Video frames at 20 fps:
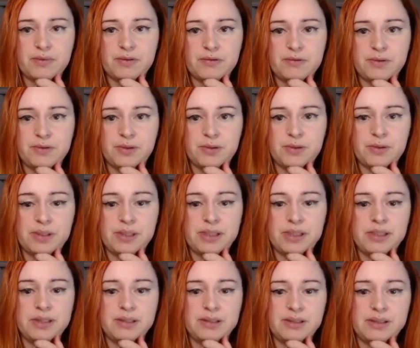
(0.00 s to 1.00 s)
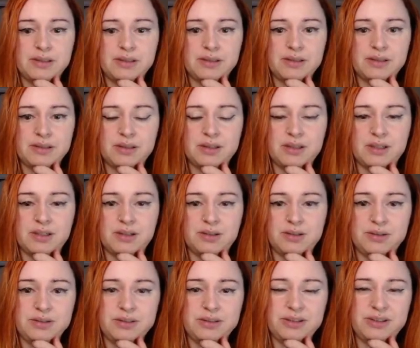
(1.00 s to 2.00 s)
Flurry.
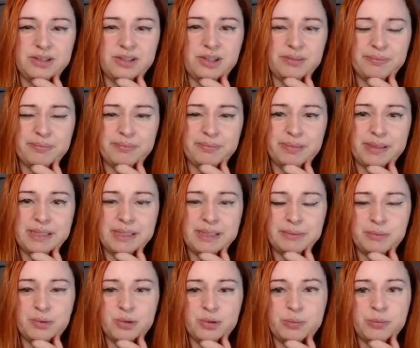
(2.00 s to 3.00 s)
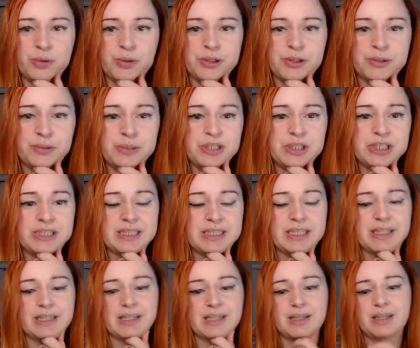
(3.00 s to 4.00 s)
Oh, they're not playing more board, which is
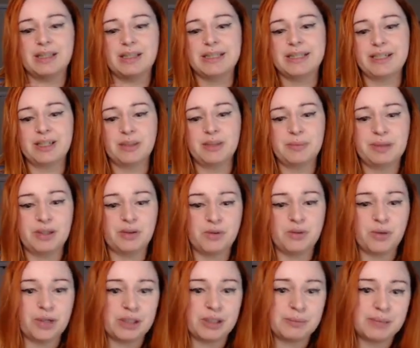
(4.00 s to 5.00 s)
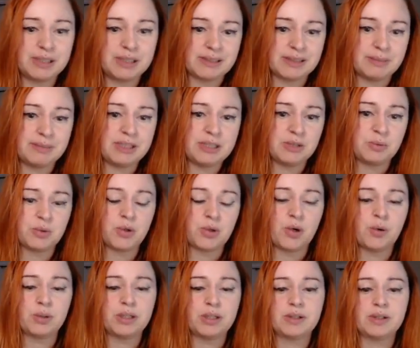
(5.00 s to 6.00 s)
like a little bit annoying because that means we're
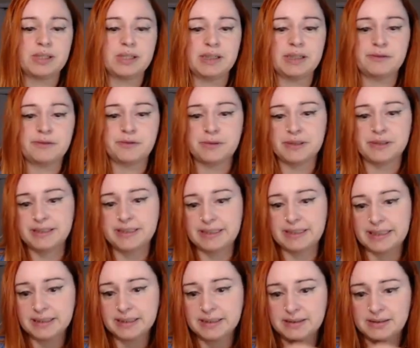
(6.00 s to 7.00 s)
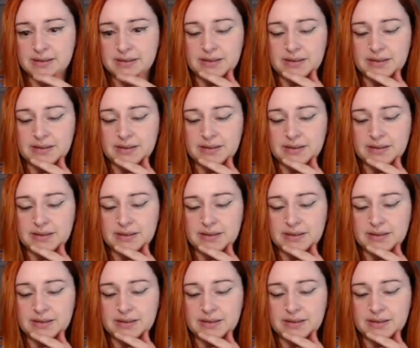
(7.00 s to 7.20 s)
only gonna heal for 6.